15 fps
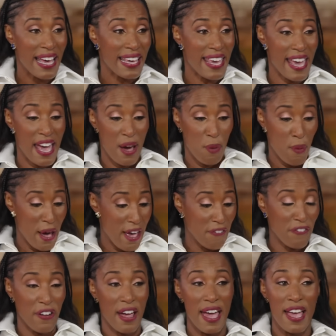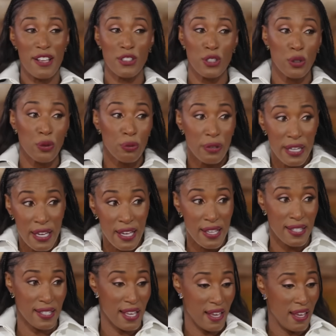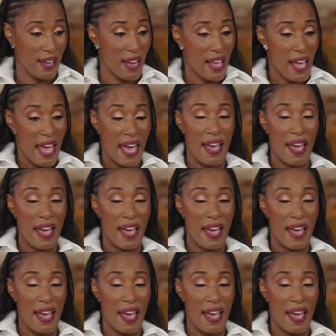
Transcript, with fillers: Can't wait for Angel Reese and, yes.